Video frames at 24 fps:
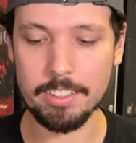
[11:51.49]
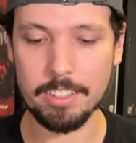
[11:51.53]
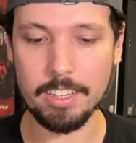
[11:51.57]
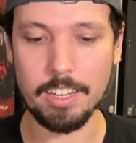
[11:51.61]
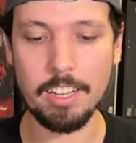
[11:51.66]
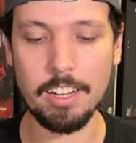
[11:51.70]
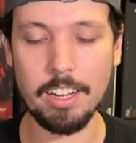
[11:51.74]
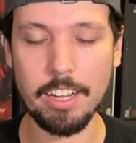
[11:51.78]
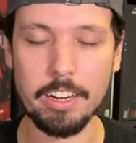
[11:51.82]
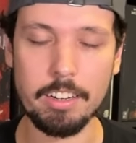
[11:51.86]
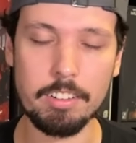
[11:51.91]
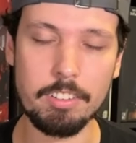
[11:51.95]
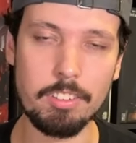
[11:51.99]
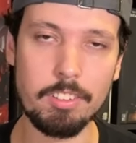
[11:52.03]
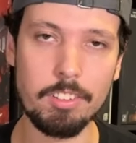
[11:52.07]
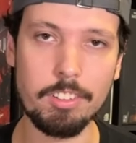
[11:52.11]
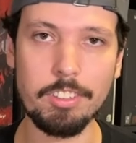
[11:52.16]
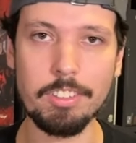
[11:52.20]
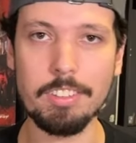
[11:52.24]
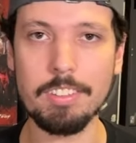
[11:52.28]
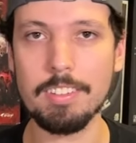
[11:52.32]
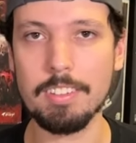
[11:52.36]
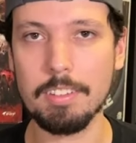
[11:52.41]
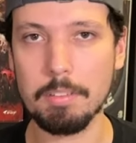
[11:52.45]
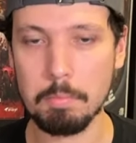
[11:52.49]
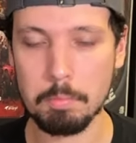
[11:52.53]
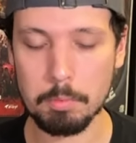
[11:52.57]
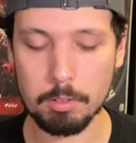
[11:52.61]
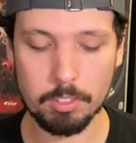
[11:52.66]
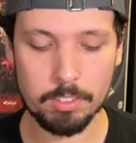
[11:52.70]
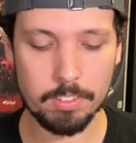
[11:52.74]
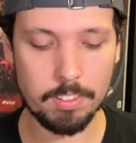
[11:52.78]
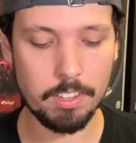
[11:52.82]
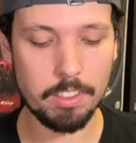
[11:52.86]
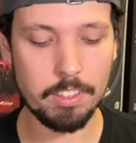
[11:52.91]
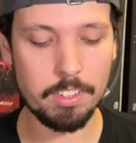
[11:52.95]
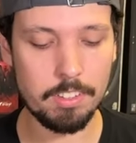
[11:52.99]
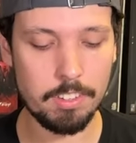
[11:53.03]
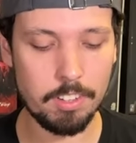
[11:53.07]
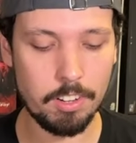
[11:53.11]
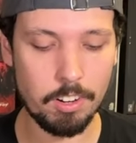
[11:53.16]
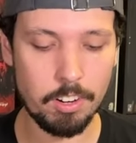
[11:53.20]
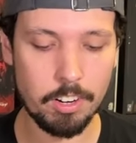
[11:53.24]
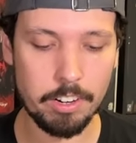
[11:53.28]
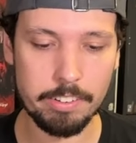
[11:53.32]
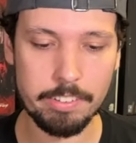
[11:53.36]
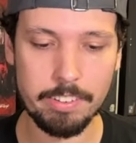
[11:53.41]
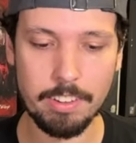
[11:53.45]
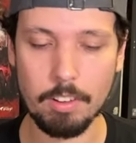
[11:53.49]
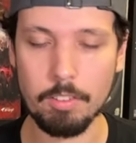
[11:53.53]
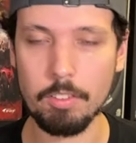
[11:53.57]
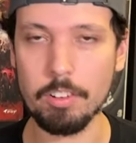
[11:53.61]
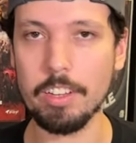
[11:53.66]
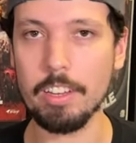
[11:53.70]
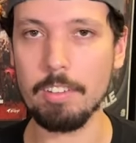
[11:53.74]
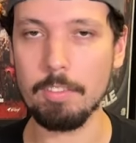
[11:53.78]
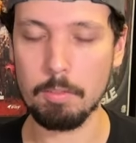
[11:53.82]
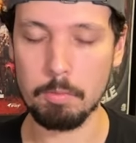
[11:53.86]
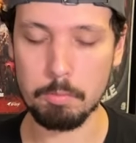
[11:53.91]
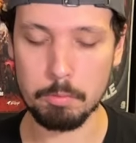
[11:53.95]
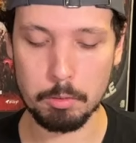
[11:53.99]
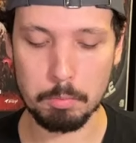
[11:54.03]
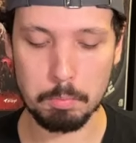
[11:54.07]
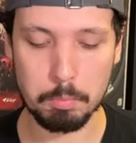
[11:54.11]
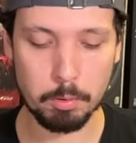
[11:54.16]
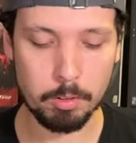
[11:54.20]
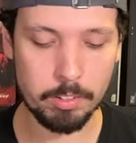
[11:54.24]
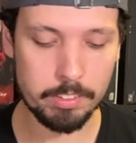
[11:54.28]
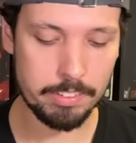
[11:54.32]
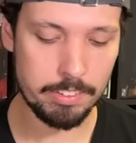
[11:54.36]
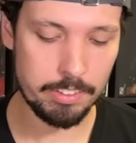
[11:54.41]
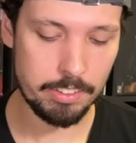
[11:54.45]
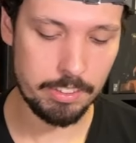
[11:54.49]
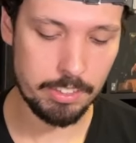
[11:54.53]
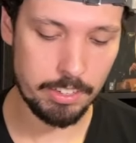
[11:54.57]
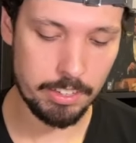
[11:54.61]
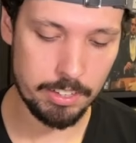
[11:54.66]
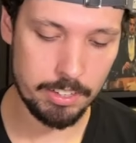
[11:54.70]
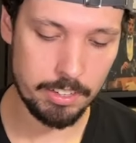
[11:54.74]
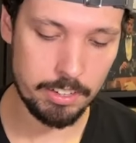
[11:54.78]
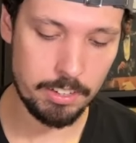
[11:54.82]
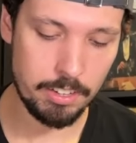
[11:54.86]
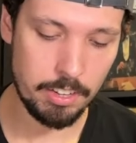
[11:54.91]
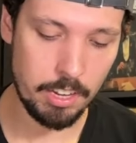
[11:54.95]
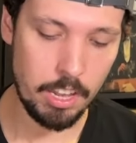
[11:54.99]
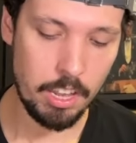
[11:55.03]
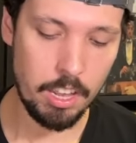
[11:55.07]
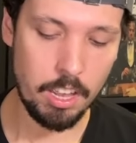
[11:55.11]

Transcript: to collect certain symbols on these cards that will give you more points at the end.